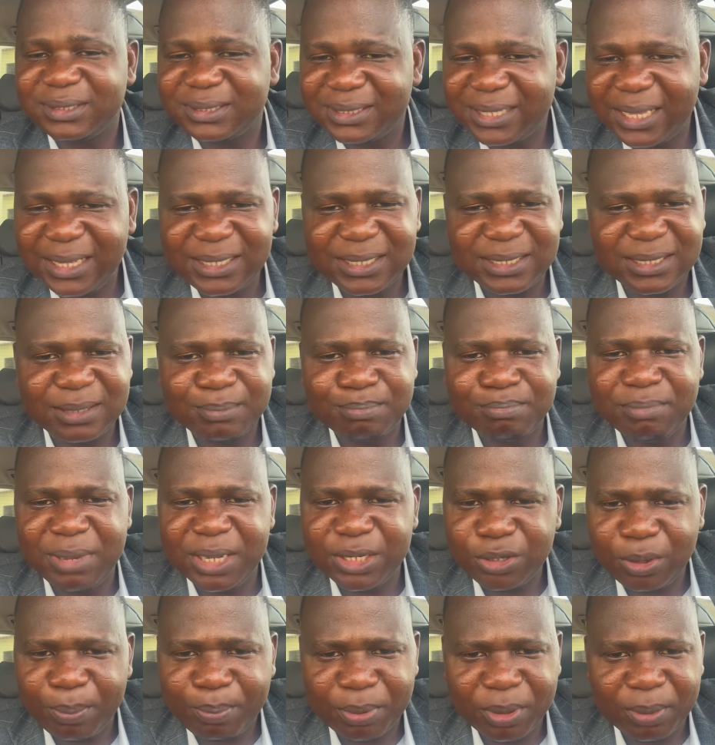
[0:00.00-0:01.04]
That is the
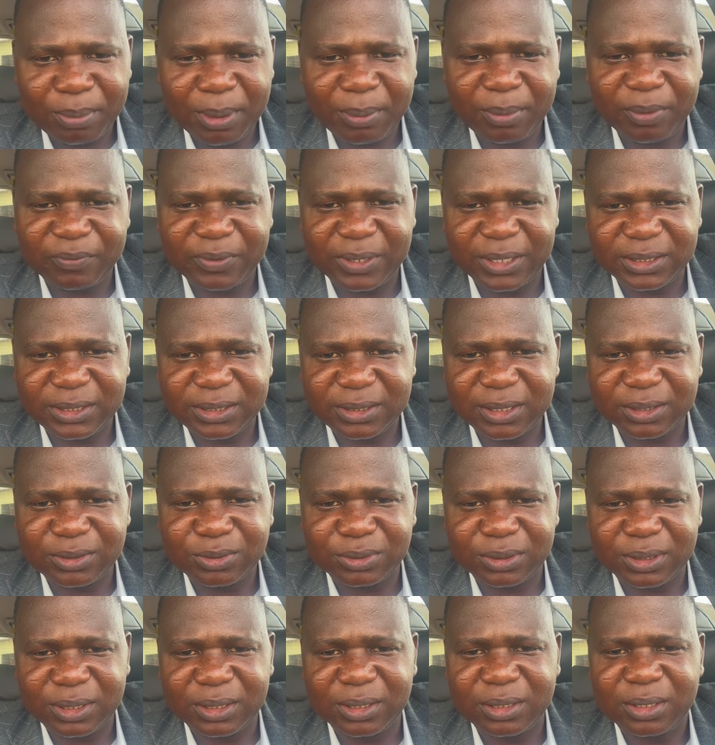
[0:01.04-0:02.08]
major problem of Nigeria
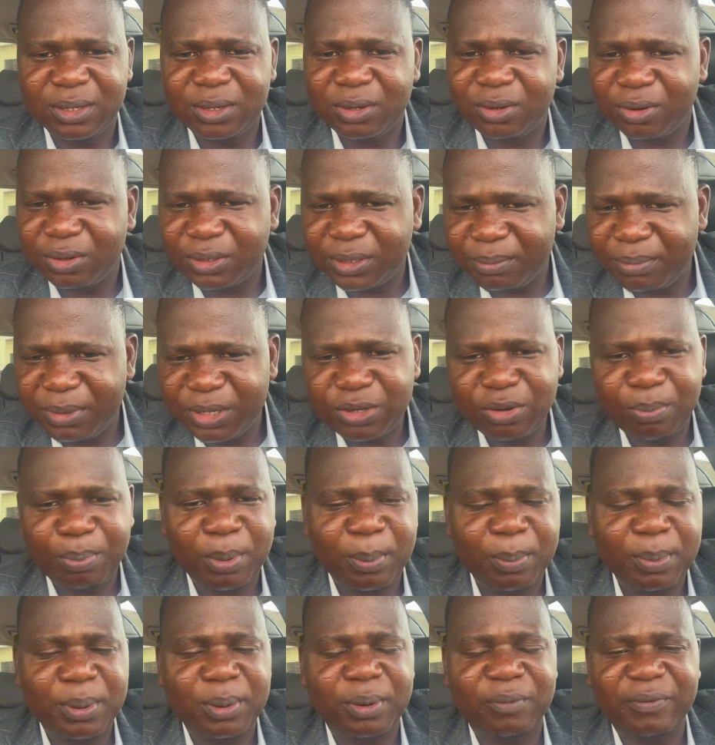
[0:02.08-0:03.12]
today, or the major
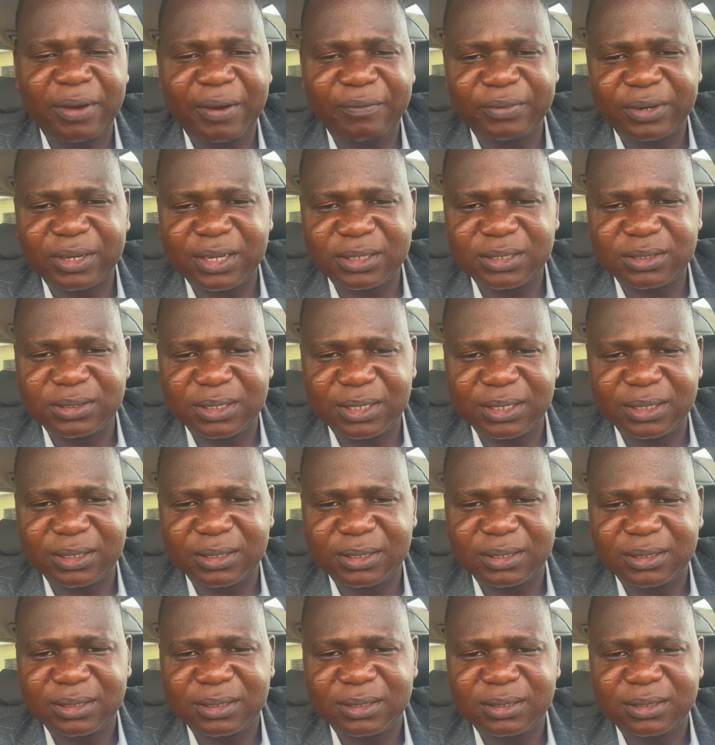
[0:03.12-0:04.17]
problem of Africa today
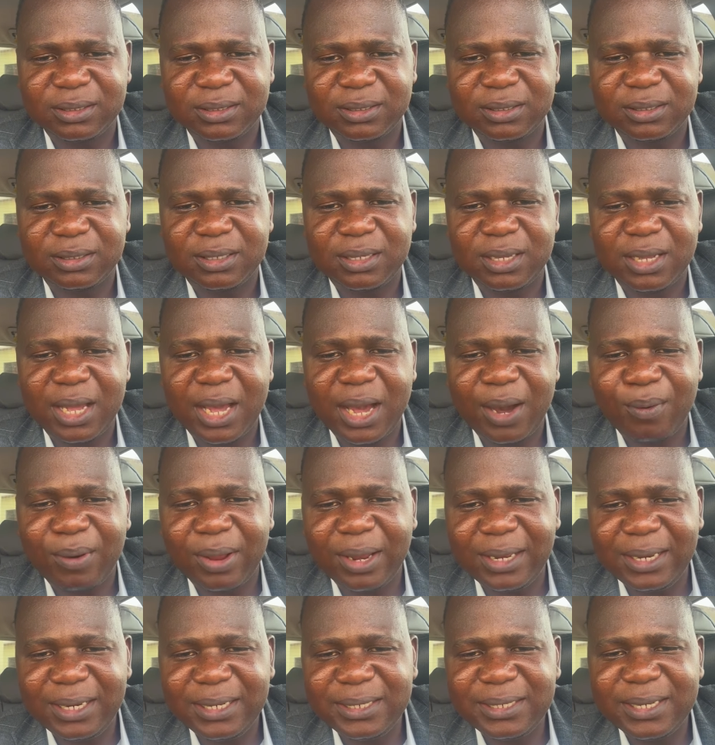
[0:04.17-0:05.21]
our
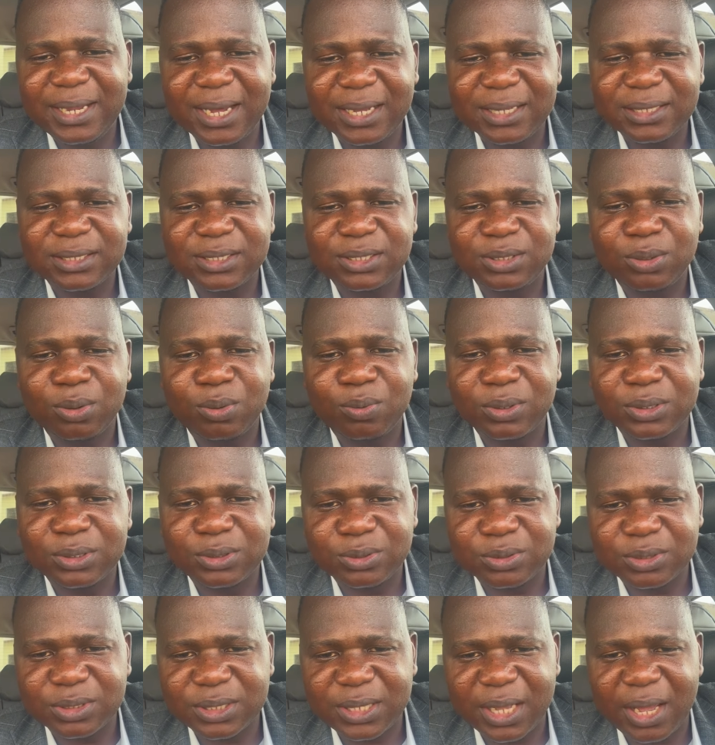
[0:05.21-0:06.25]
leaders don't want
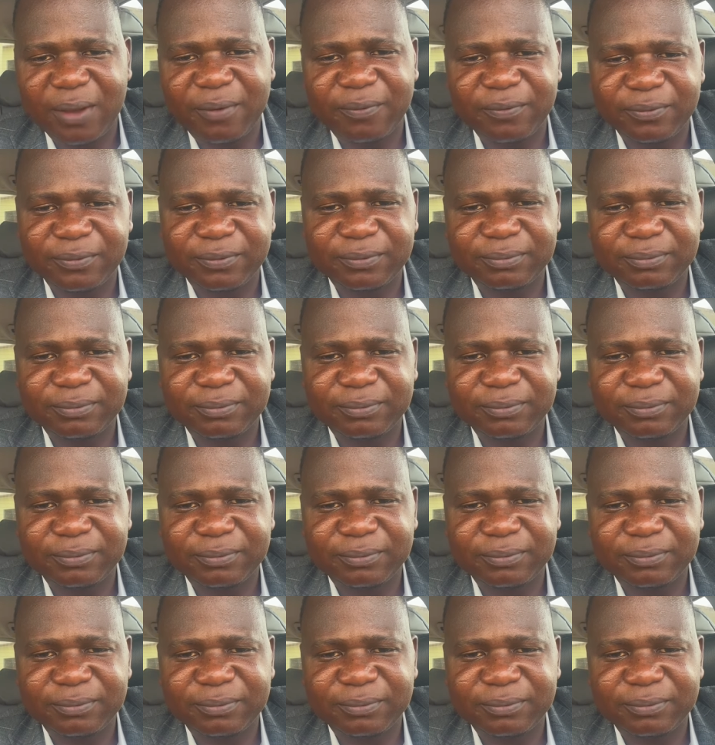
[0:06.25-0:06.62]
to serve.